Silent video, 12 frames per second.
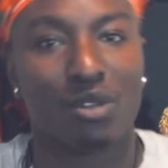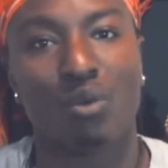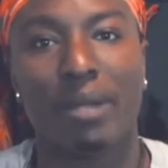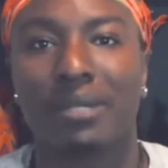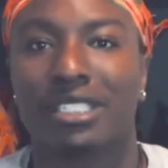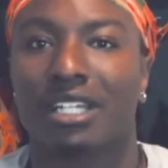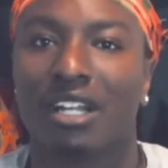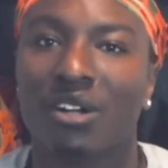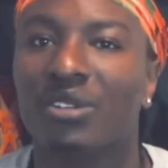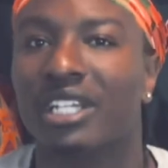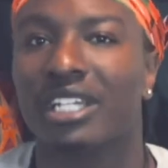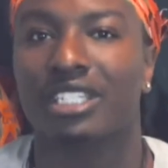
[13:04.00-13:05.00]
women's
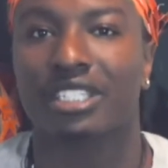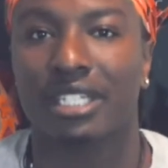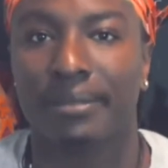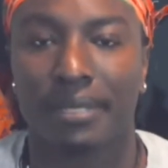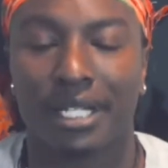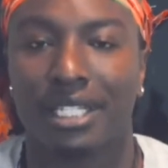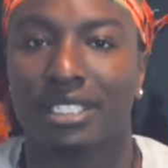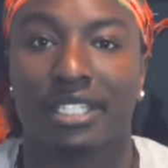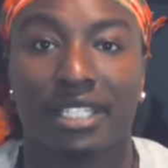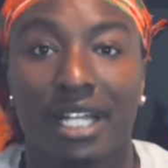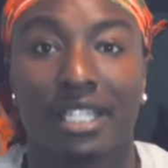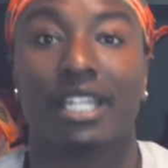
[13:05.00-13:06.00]
clothing and shit because there's
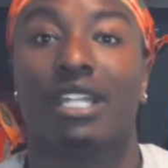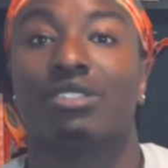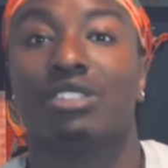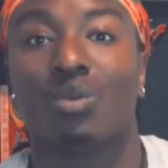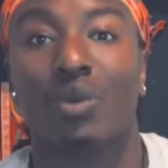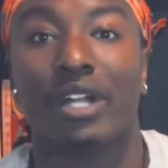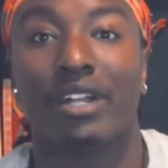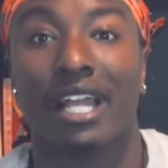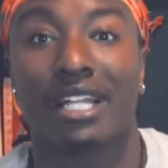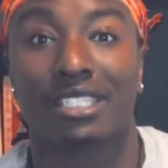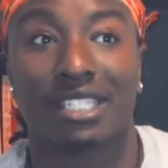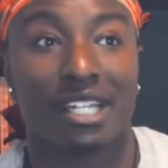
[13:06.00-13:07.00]
nothing else to wear
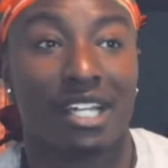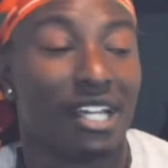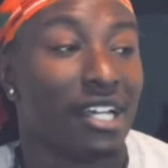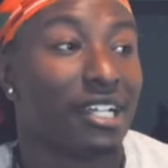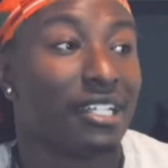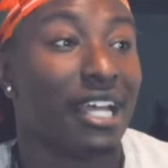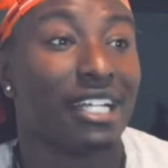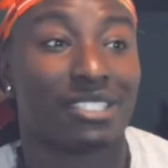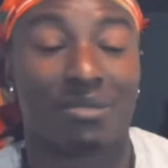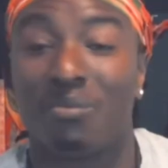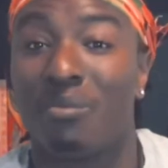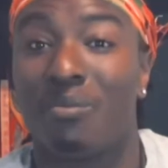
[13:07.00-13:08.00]
that's
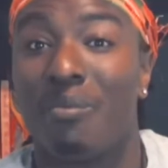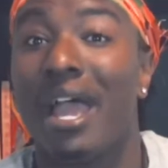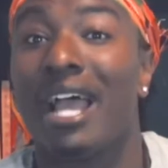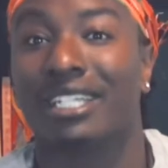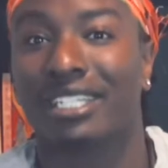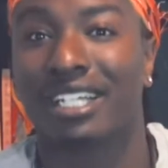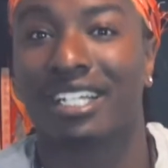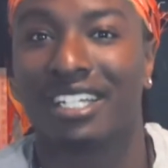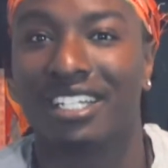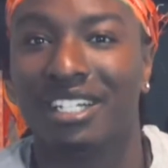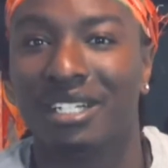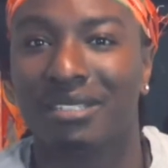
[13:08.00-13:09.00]
masculine.
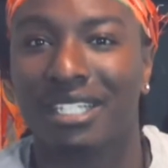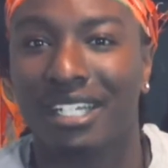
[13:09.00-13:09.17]
You know what I'm